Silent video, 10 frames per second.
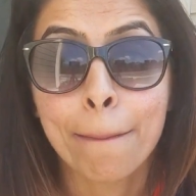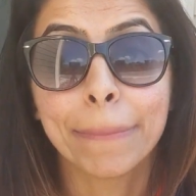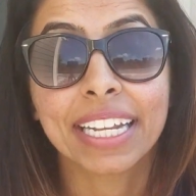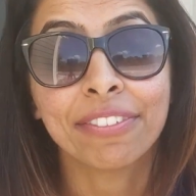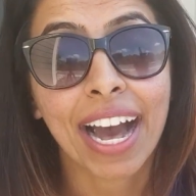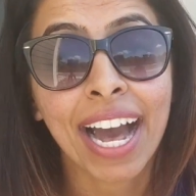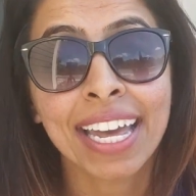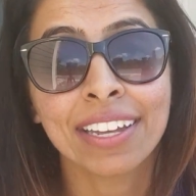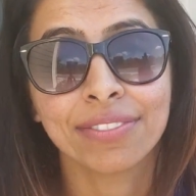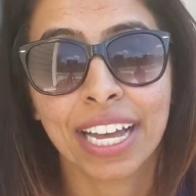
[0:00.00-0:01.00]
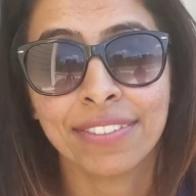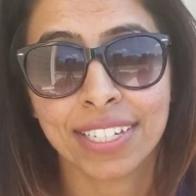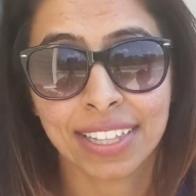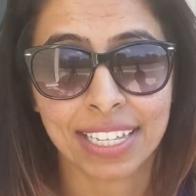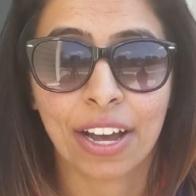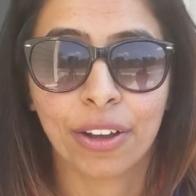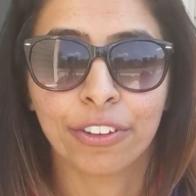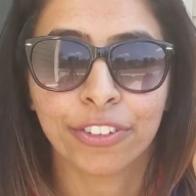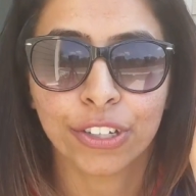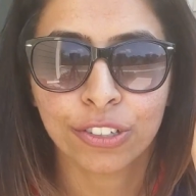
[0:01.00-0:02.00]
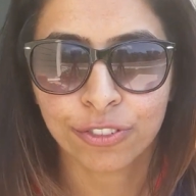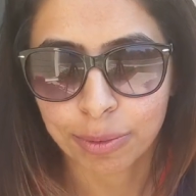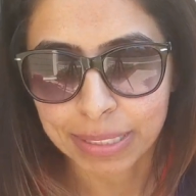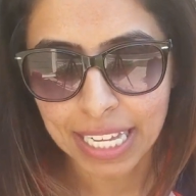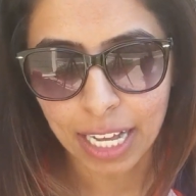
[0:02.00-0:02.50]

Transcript: But if I have left anything out, if you're from the